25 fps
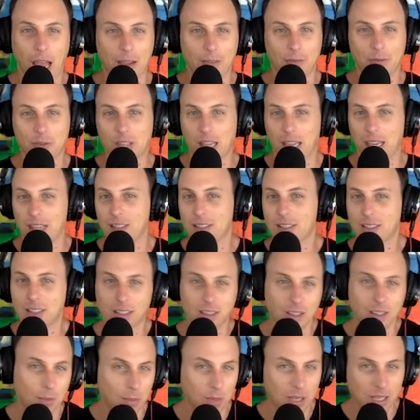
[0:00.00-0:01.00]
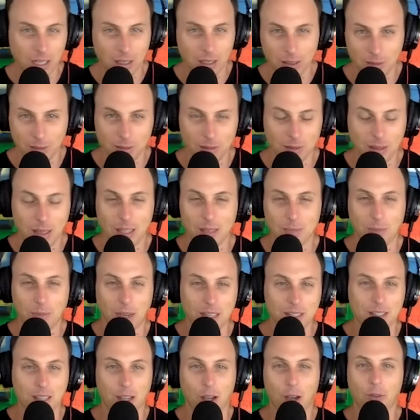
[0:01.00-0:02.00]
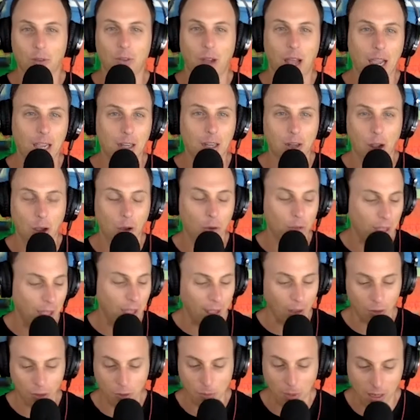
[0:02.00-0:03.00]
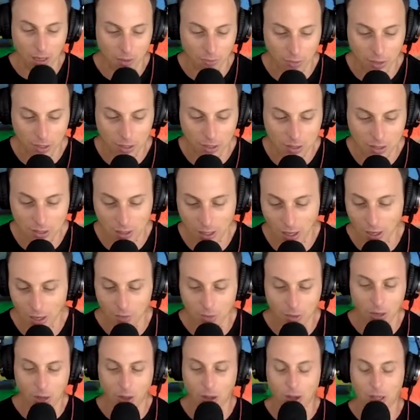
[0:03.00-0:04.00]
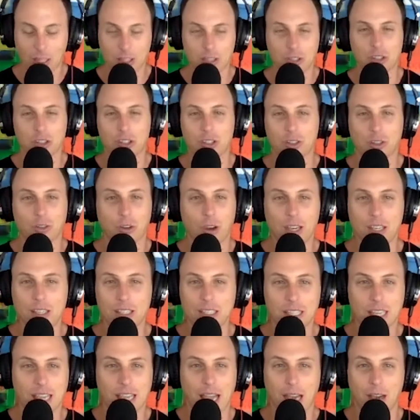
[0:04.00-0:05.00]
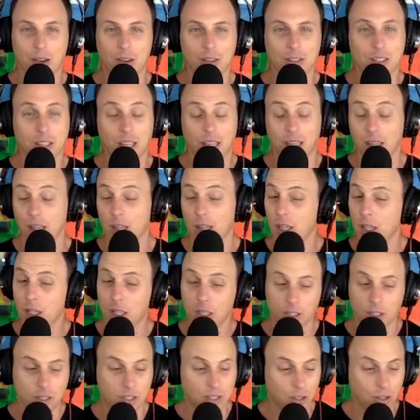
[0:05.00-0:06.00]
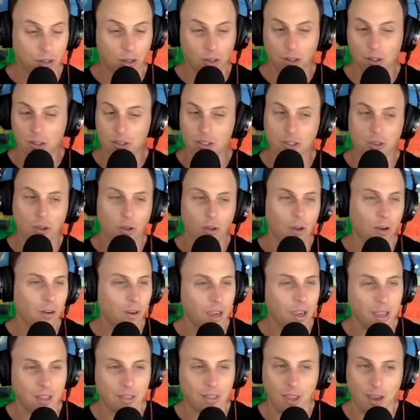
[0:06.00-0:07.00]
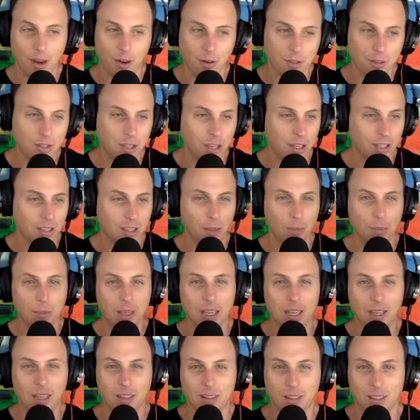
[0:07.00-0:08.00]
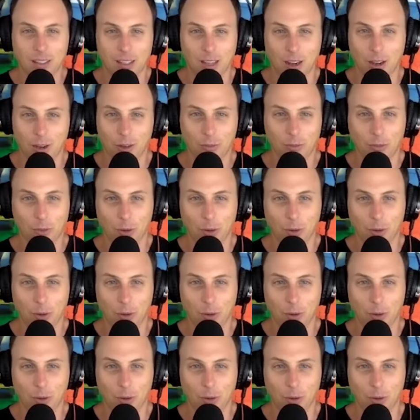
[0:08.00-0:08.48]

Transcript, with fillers: I've tasted the meat it myself. I know the health benefits of it all. It's just crazy how it's like you still go to the store and there's like the meat. You know,